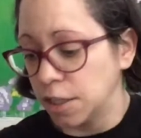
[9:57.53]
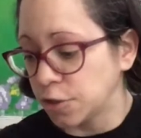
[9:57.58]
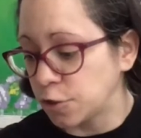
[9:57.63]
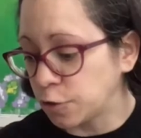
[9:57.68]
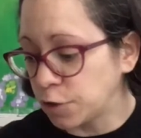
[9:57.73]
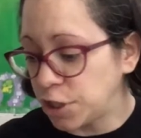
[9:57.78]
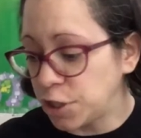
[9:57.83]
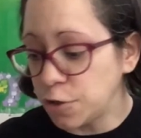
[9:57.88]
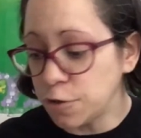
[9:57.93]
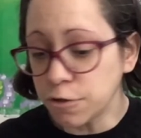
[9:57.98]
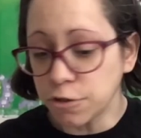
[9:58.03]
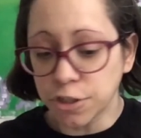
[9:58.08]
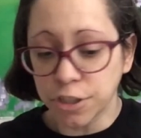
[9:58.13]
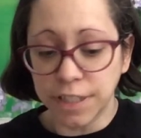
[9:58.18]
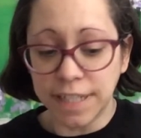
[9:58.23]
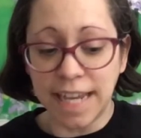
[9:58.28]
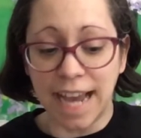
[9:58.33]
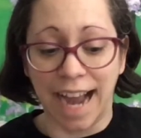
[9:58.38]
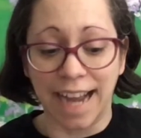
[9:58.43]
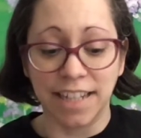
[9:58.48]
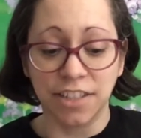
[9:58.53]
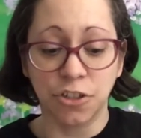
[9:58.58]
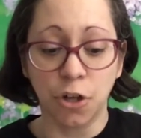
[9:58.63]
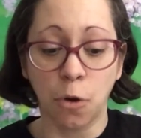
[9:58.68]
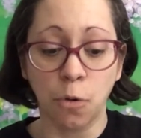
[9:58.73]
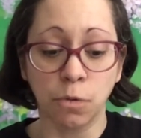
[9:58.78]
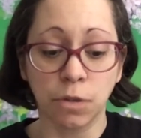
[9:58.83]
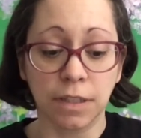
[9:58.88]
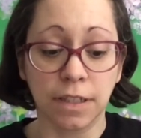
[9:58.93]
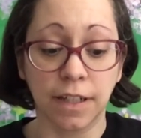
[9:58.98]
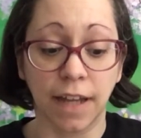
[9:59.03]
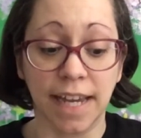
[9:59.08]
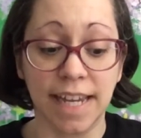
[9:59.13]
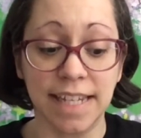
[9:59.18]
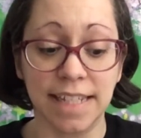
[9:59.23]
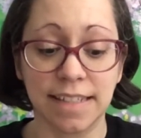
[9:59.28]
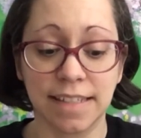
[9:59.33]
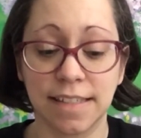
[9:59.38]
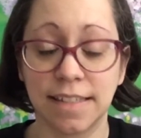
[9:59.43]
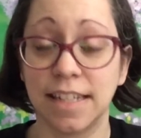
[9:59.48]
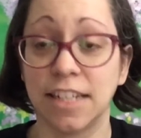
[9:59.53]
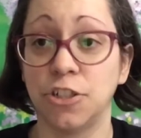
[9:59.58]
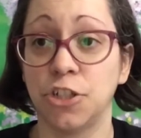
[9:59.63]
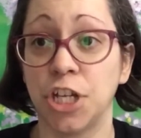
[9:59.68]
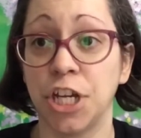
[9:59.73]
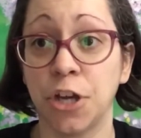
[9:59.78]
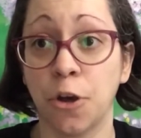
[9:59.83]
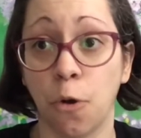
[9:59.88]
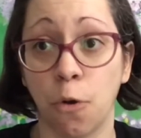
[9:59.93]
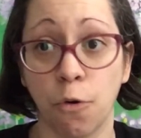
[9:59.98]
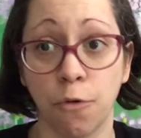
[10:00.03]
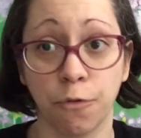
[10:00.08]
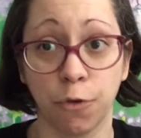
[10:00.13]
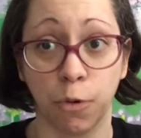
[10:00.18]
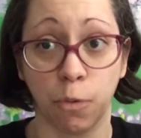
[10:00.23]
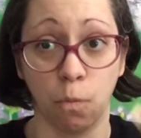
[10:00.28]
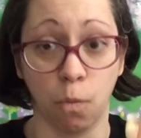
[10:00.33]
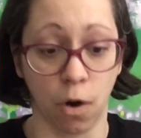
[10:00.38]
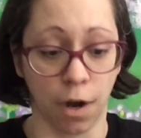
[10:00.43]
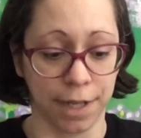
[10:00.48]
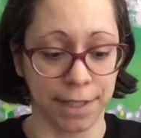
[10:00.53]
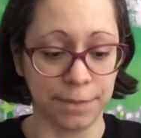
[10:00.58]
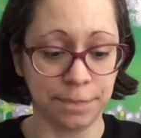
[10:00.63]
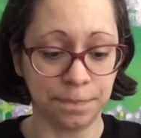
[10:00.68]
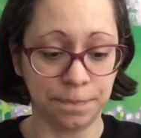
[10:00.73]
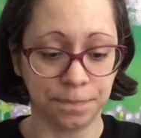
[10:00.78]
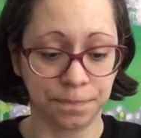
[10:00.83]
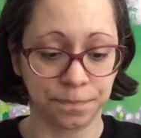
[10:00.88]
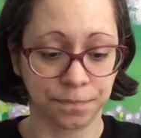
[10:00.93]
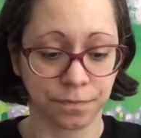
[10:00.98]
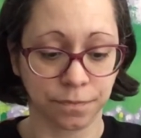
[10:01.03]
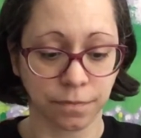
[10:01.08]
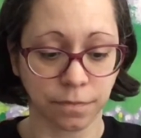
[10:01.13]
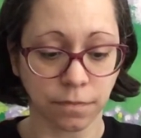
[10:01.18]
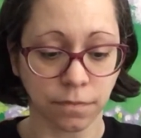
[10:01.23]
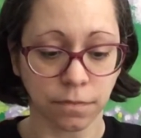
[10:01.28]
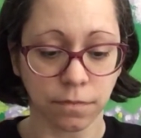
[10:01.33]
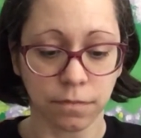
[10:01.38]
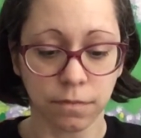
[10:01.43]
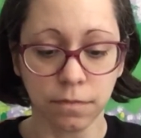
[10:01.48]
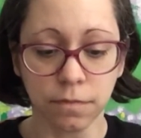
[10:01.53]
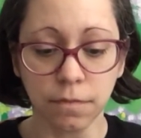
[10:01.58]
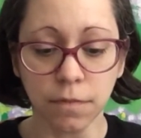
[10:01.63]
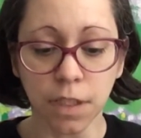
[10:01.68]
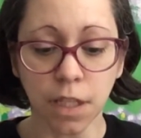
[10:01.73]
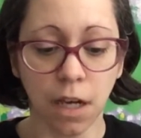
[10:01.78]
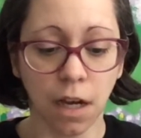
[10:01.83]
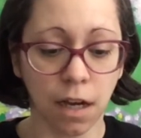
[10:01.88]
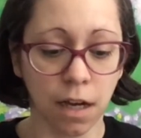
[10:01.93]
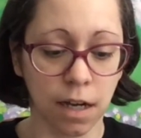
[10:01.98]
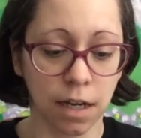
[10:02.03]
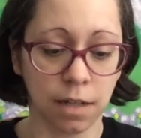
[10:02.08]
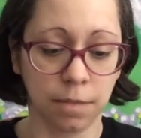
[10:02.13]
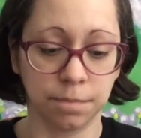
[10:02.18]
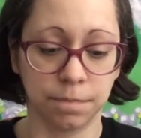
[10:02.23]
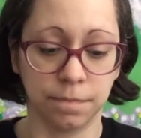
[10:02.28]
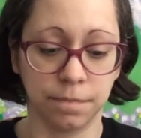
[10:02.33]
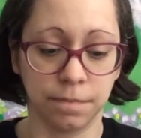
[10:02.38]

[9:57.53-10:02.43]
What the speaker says: usually I don't like stitching over one. I